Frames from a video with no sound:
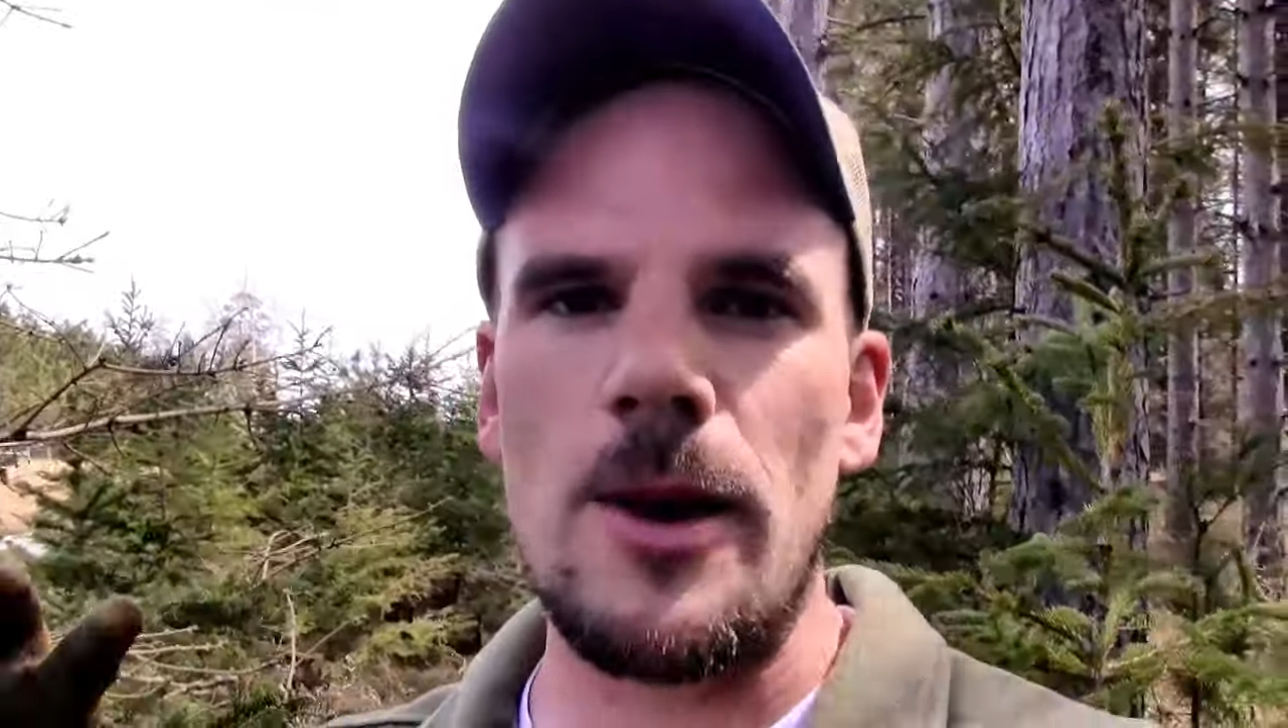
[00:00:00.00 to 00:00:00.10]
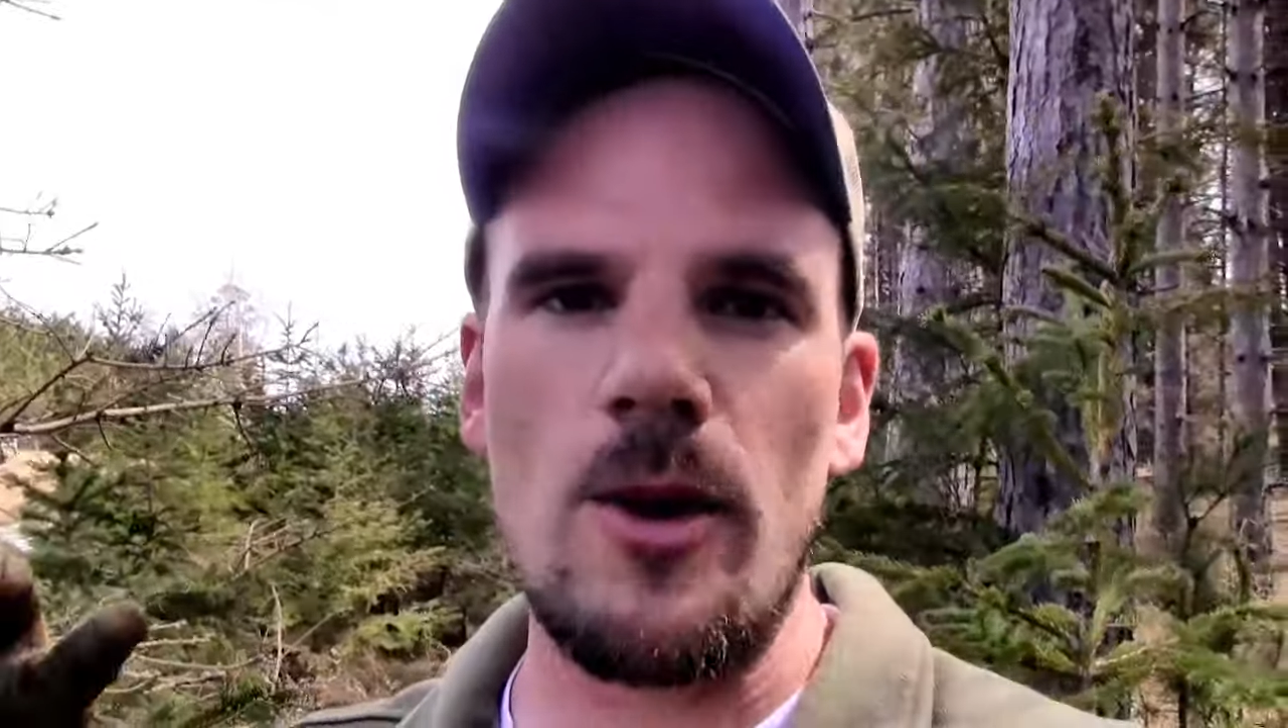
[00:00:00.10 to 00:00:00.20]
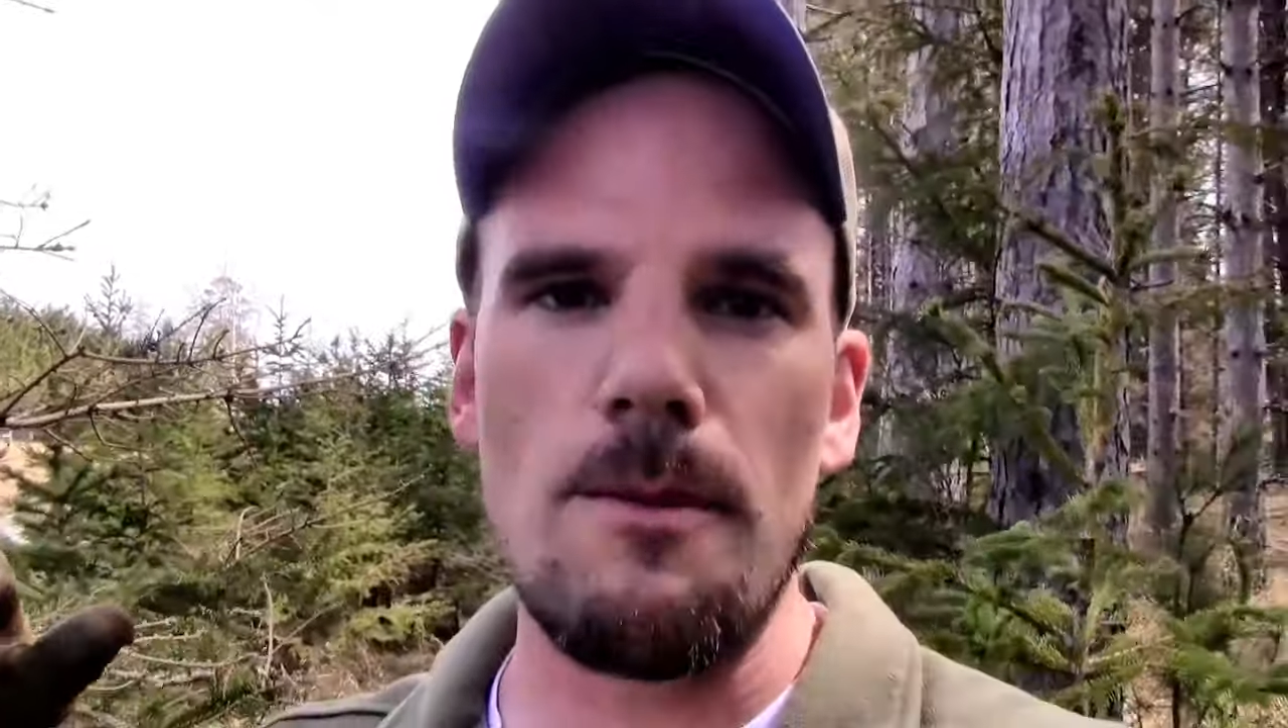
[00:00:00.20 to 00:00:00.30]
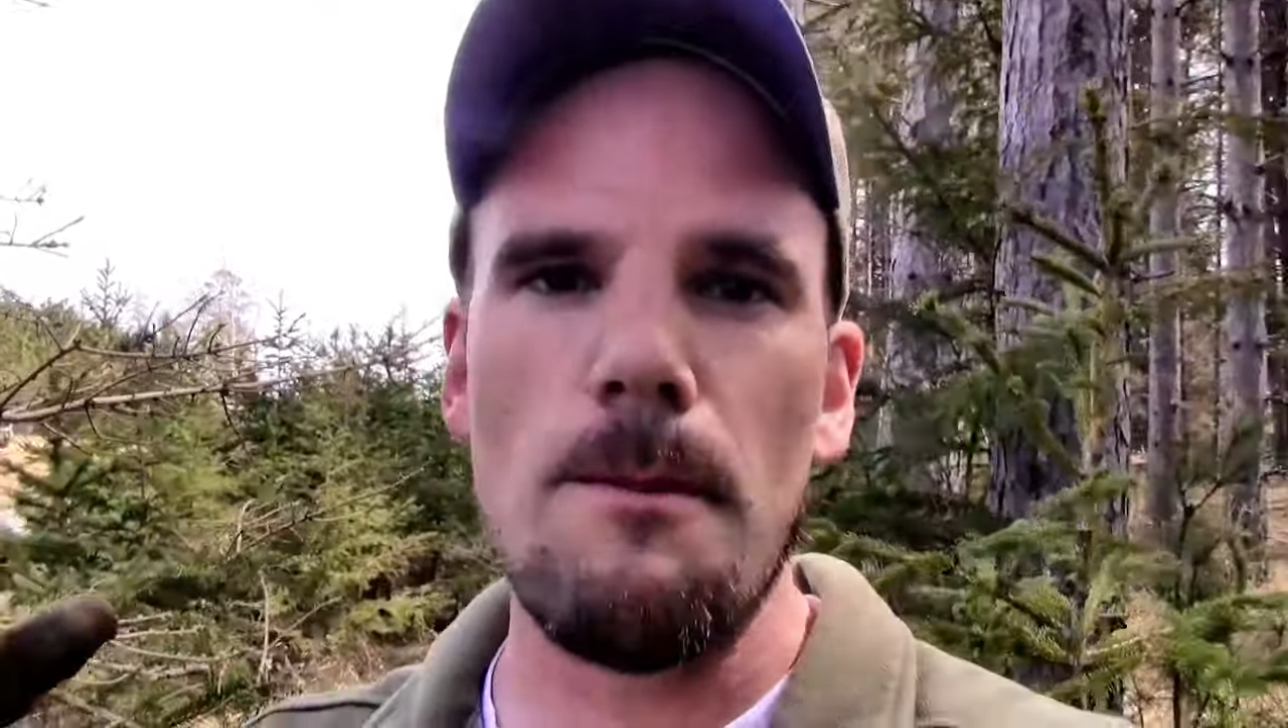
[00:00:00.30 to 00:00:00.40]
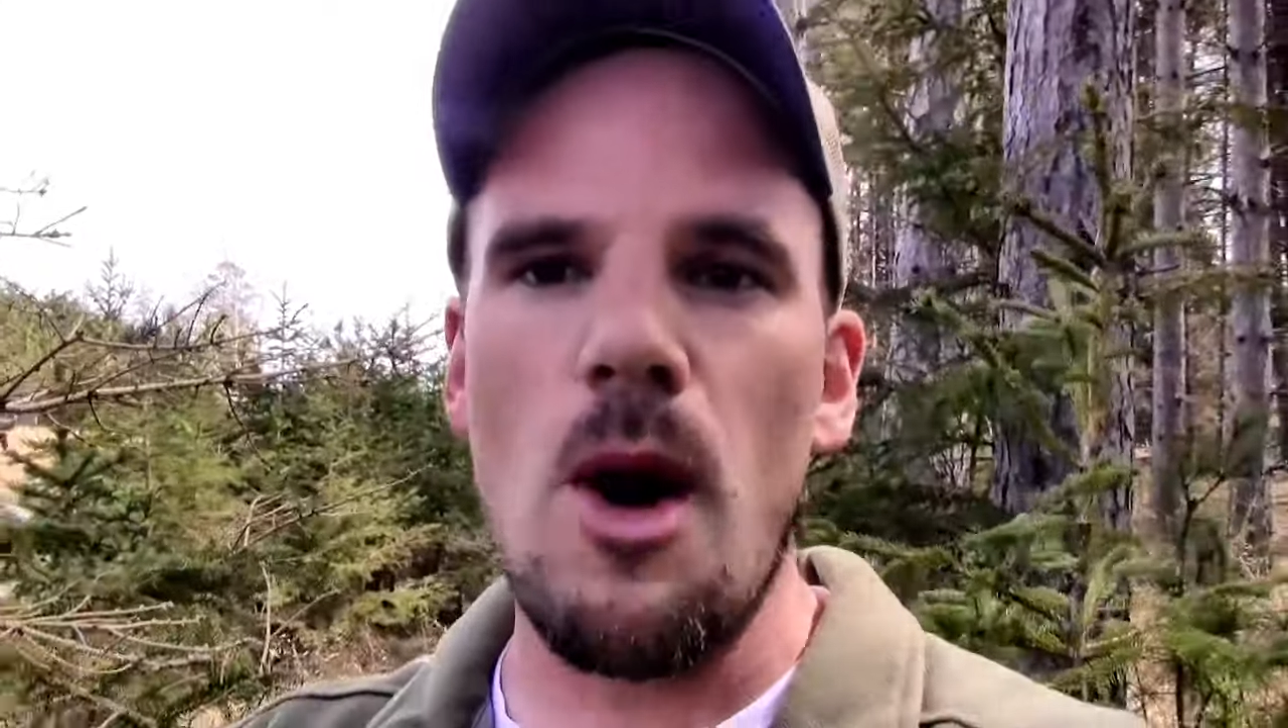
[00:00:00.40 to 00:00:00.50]

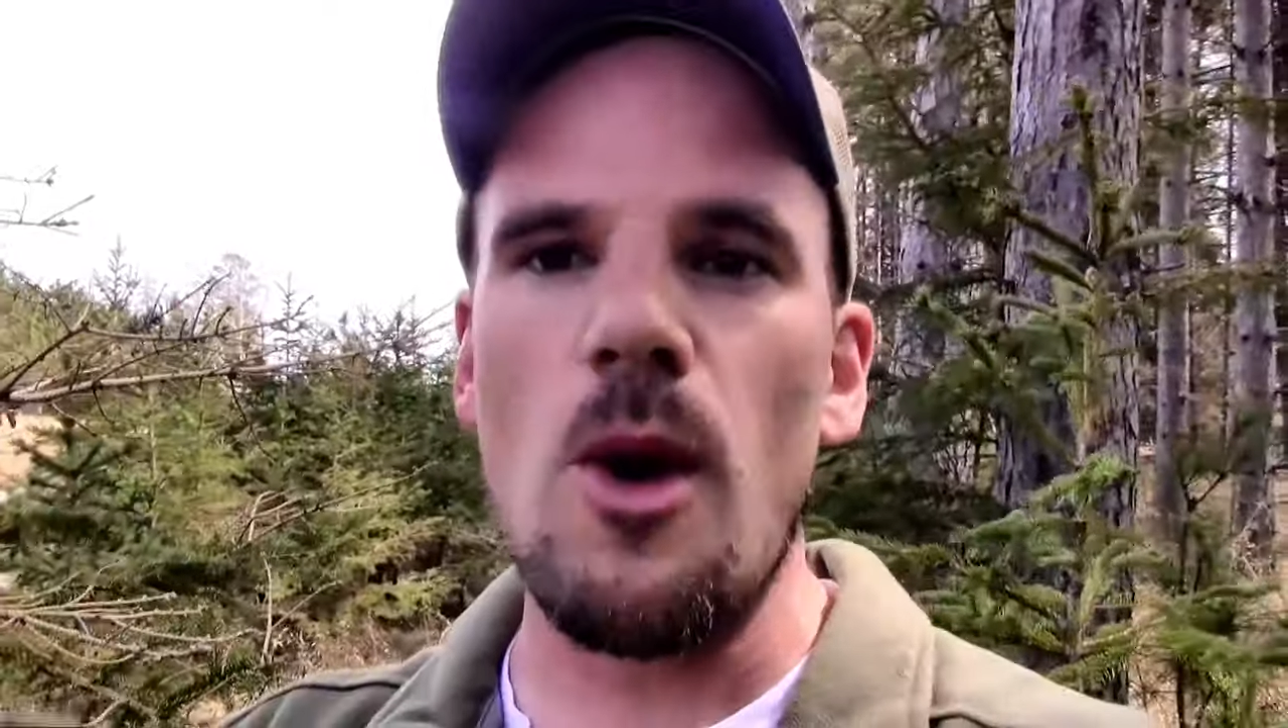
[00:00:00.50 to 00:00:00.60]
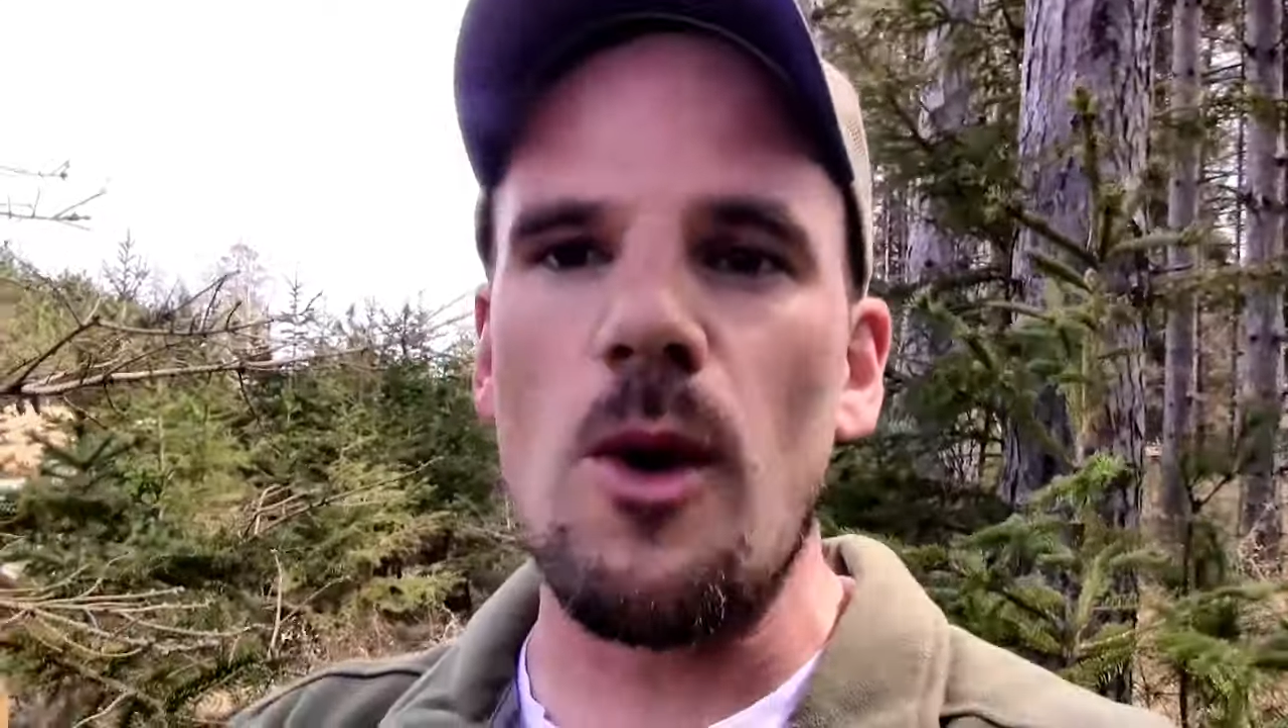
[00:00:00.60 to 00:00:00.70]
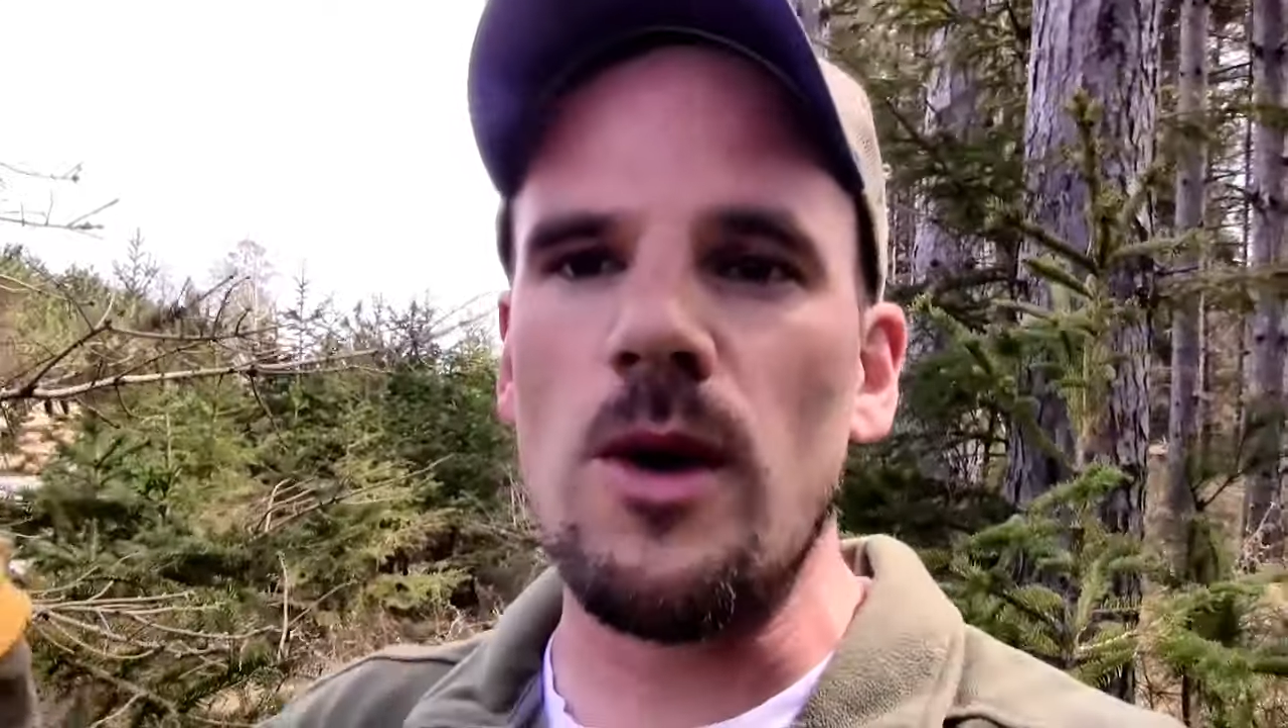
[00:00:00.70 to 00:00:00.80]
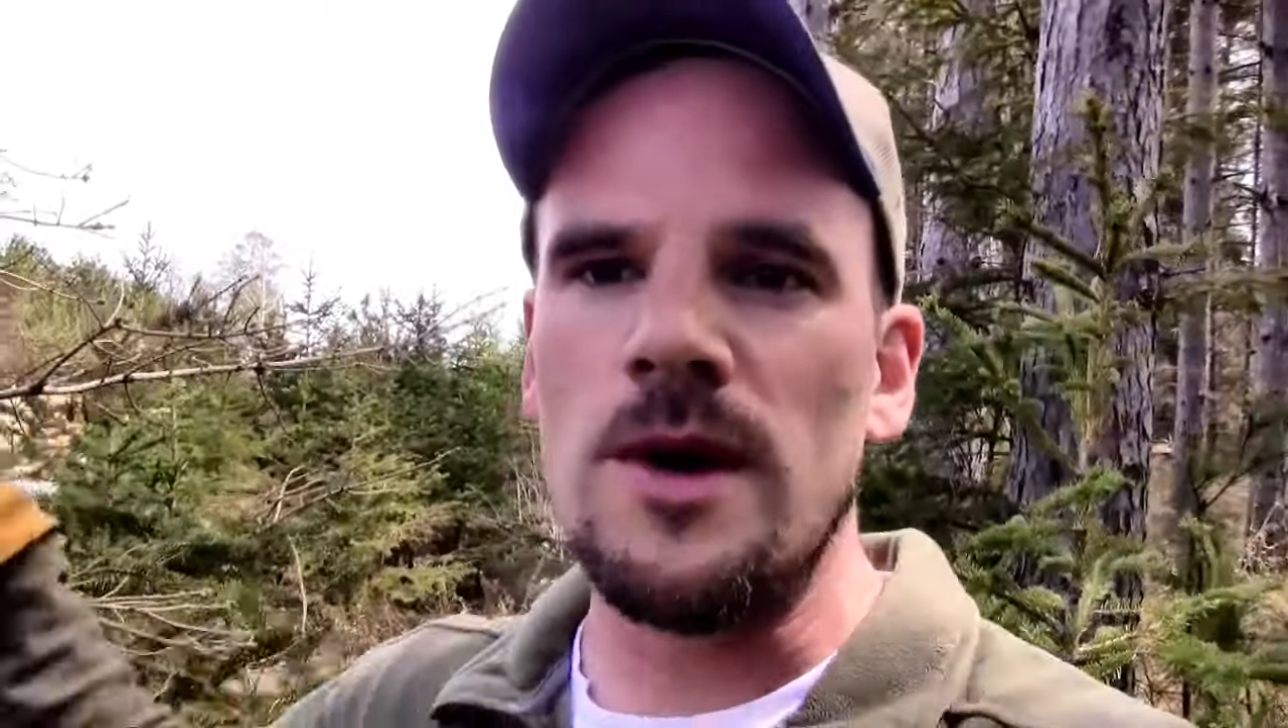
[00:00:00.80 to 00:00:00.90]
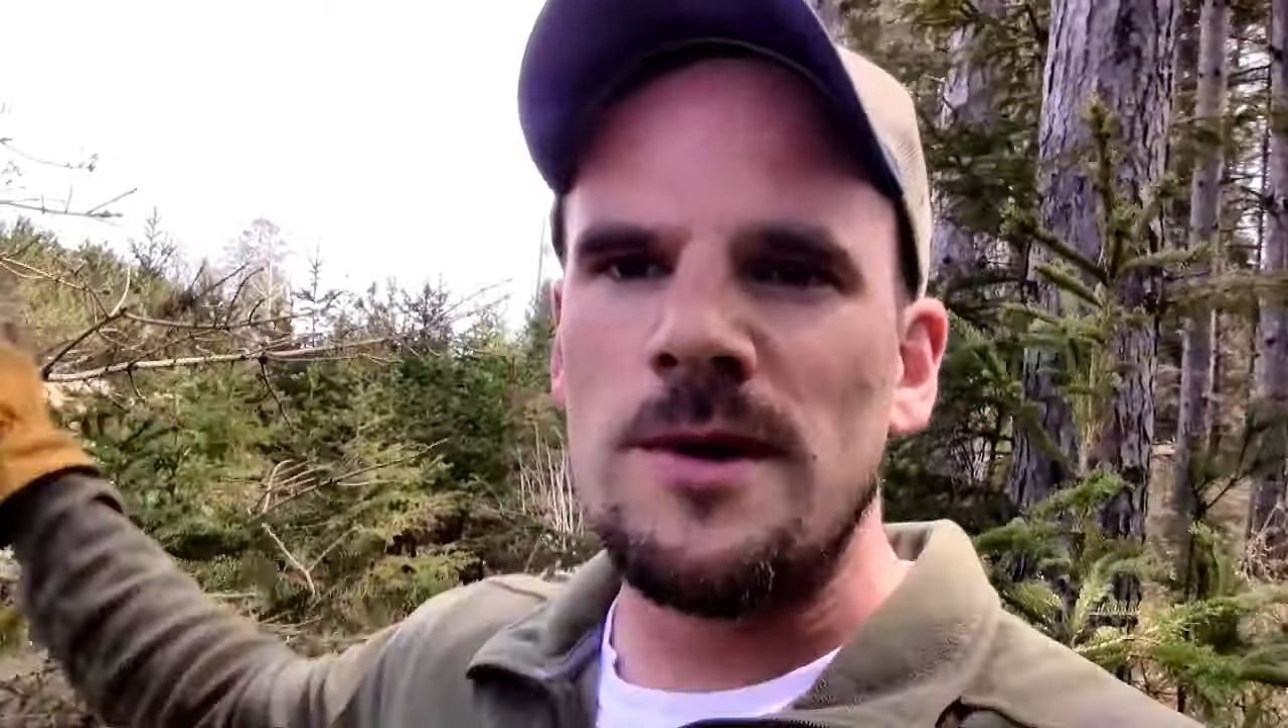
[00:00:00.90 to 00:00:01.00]
or mow